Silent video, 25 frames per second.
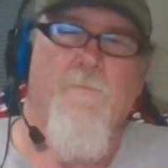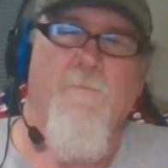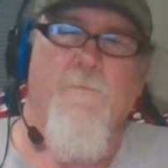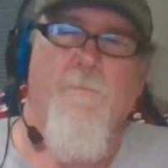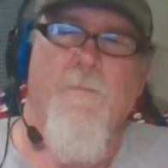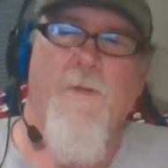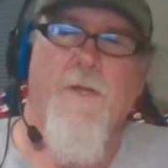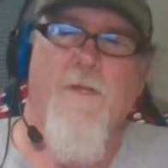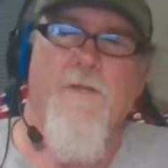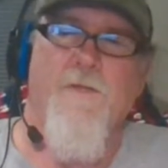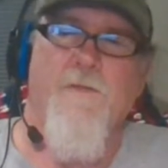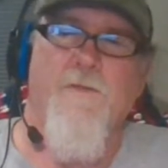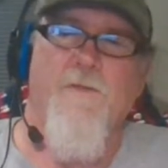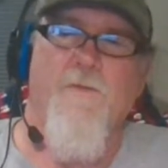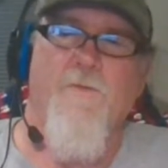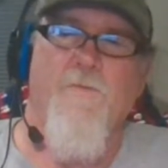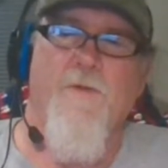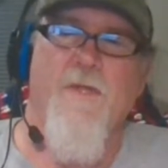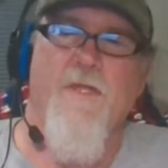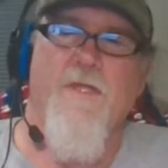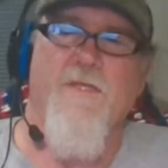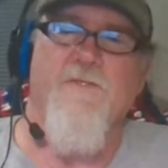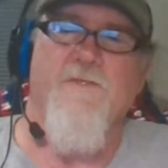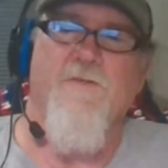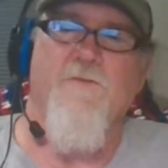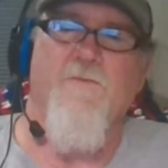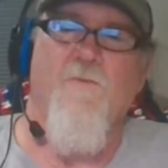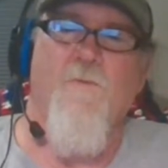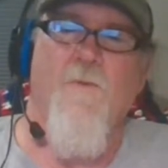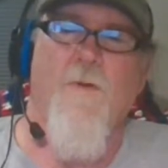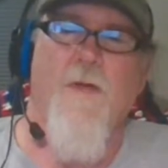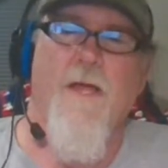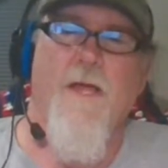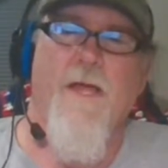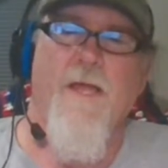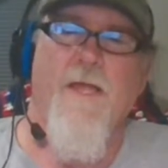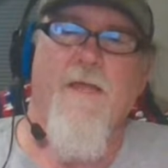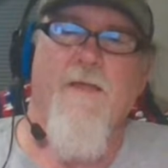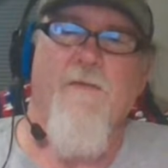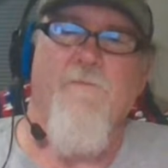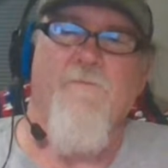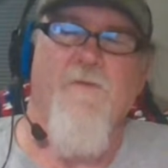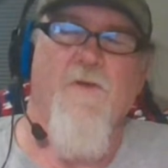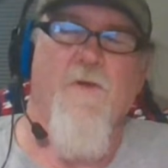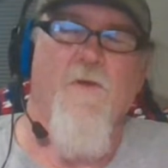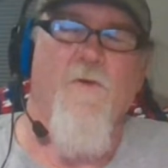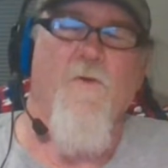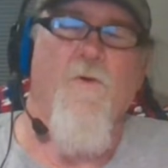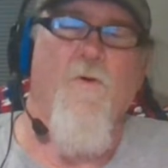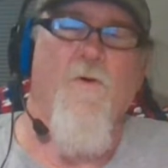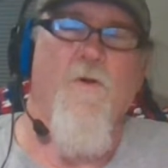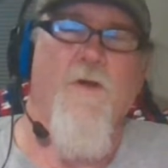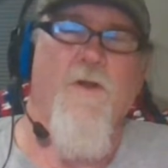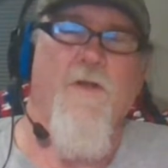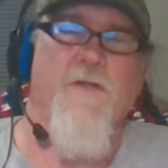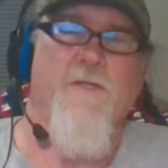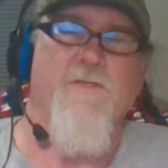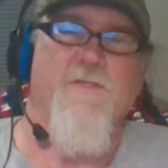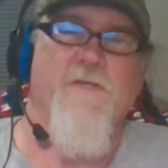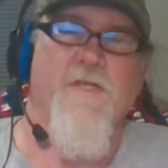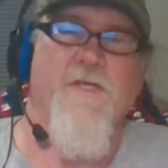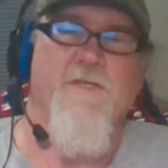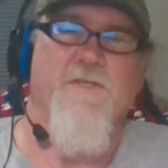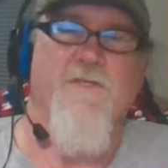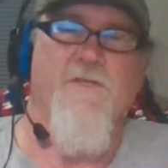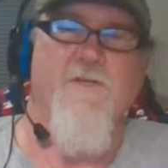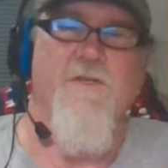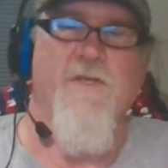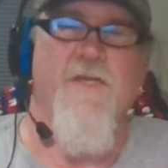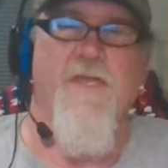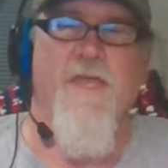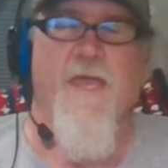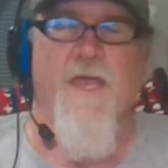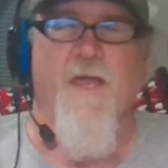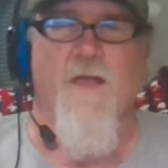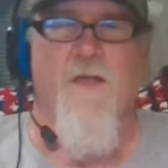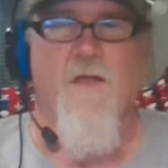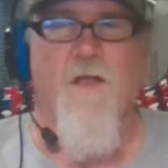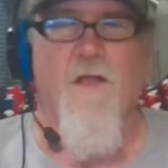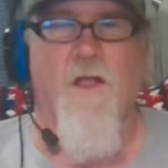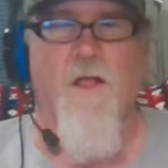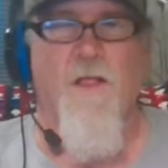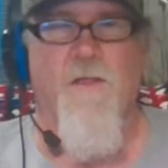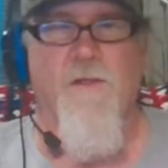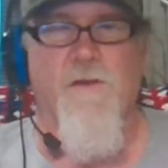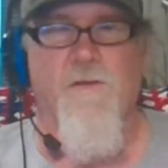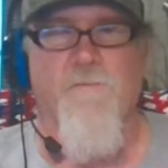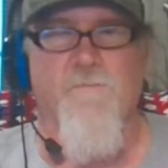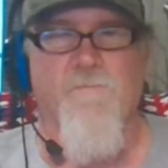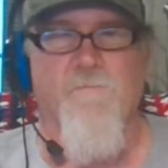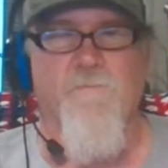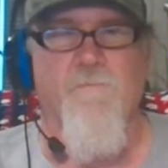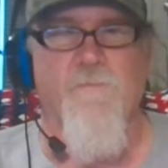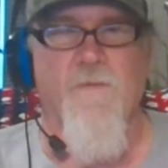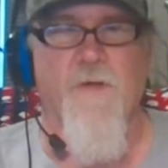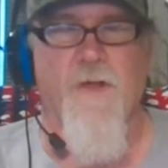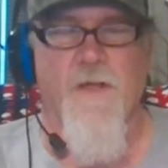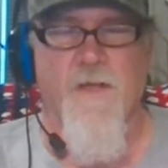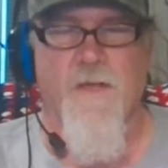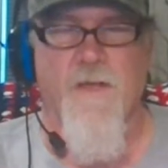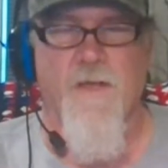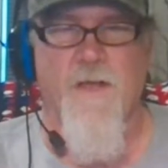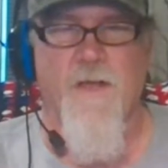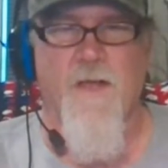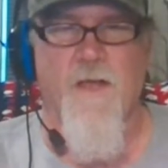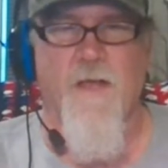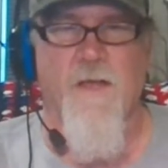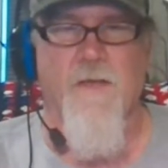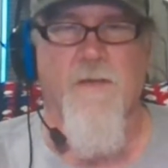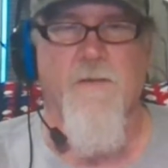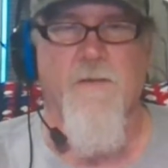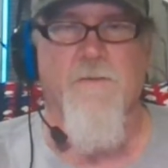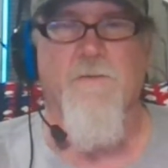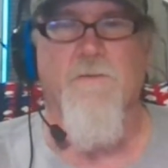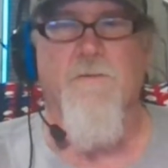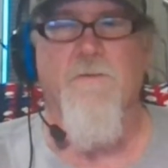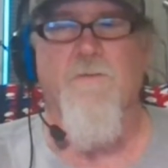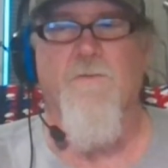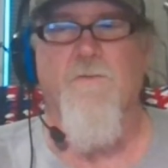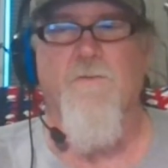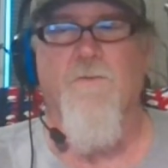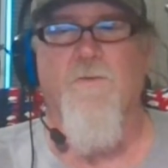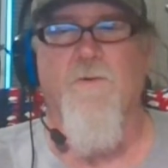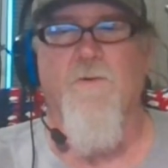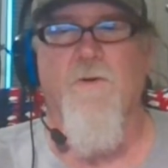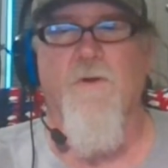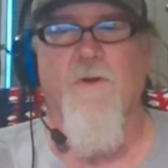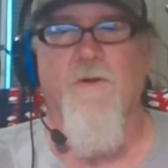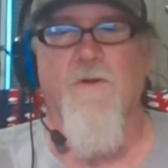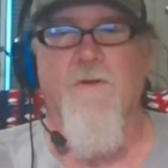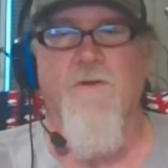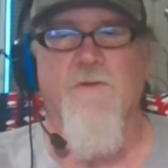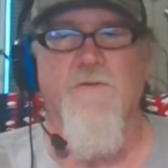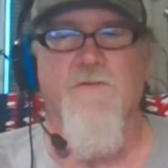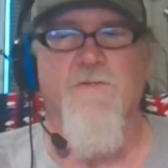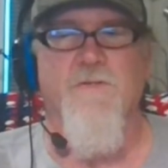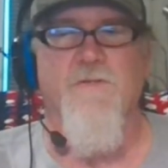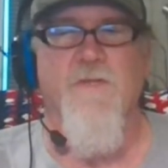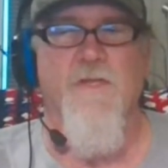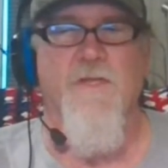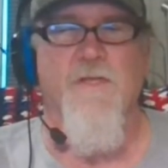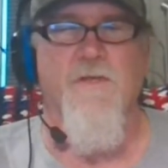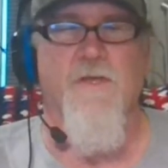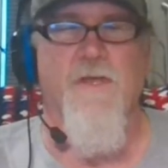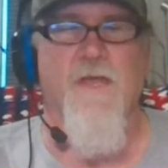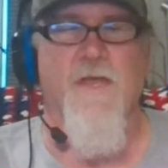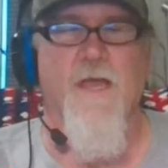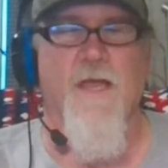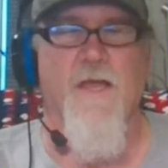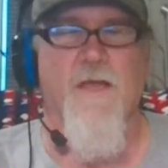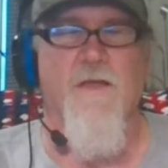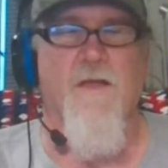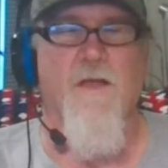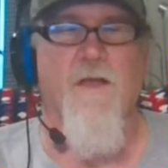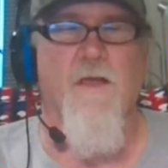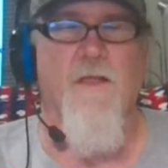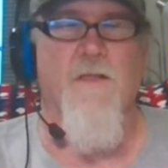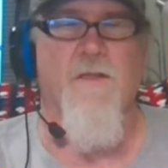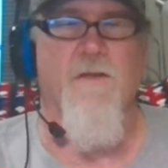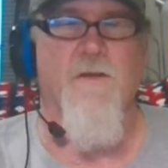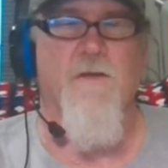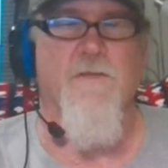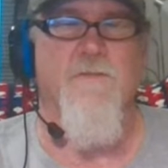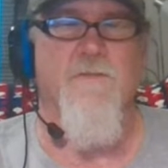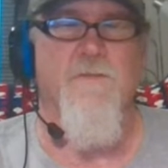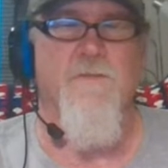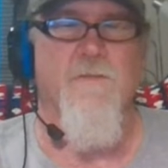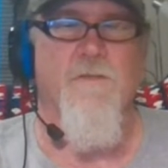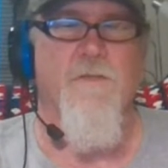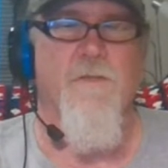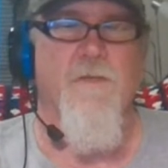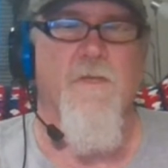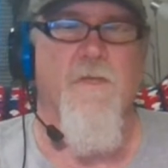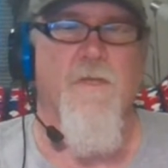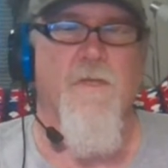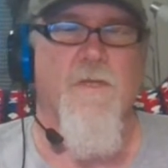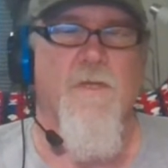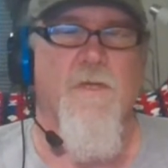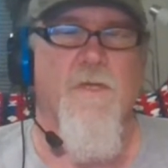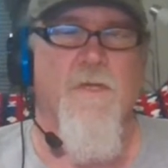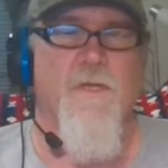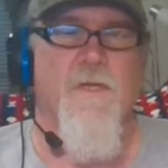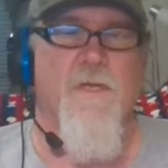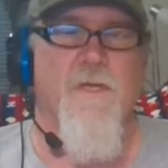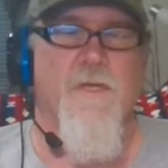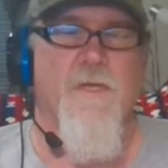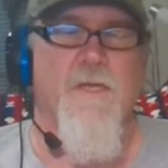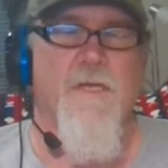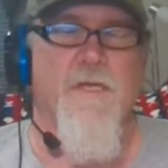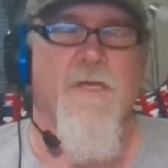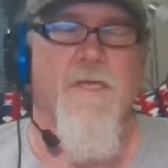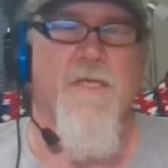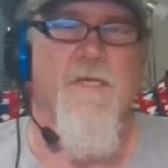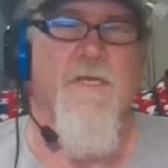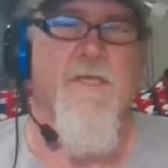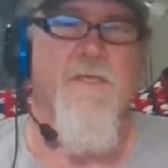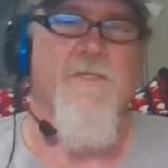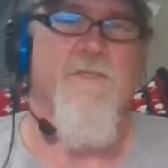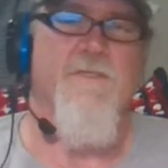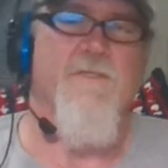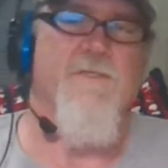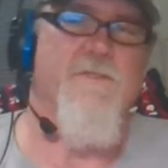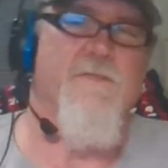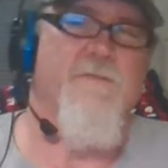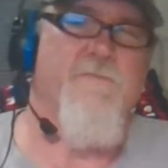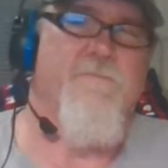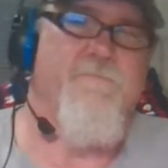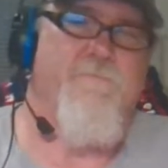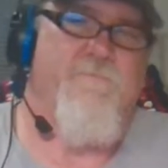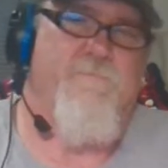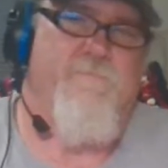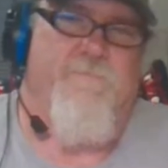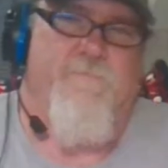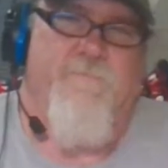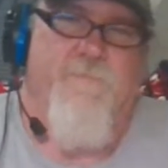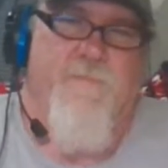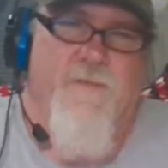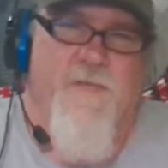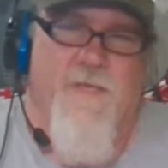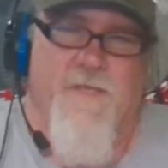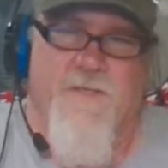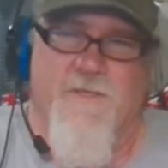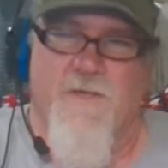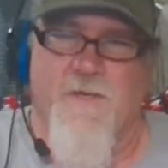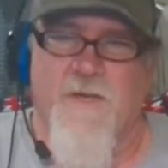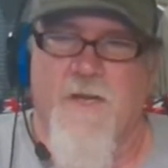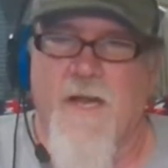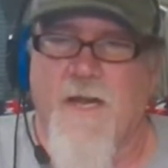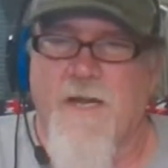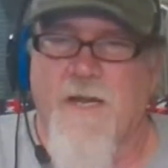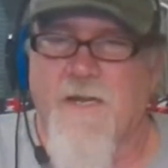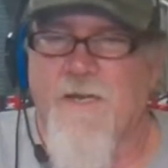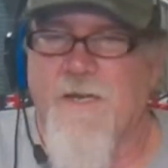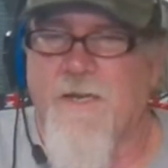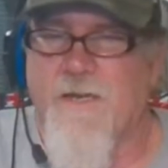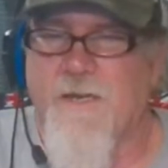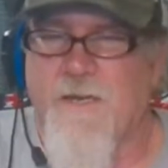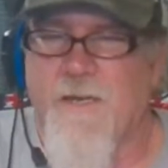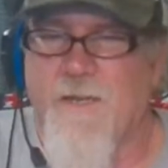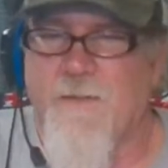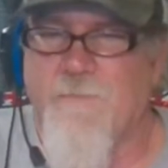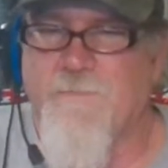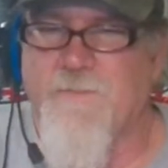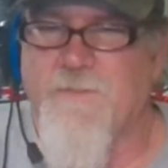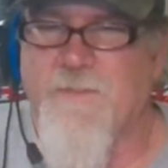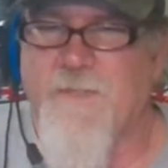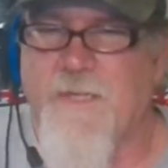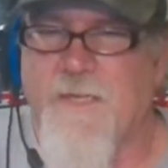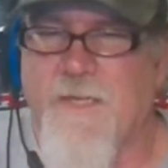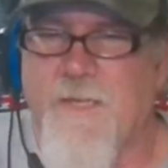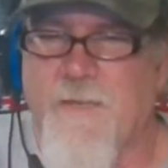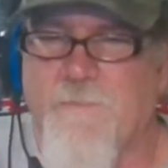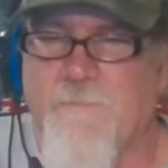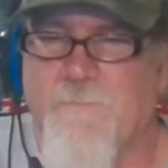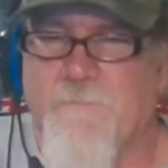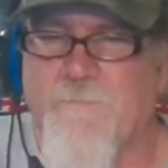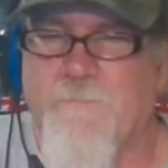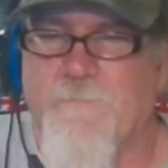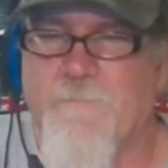but the reason why, if your organization, you can't call it a cut or say you got colors, is because you're not in an MC.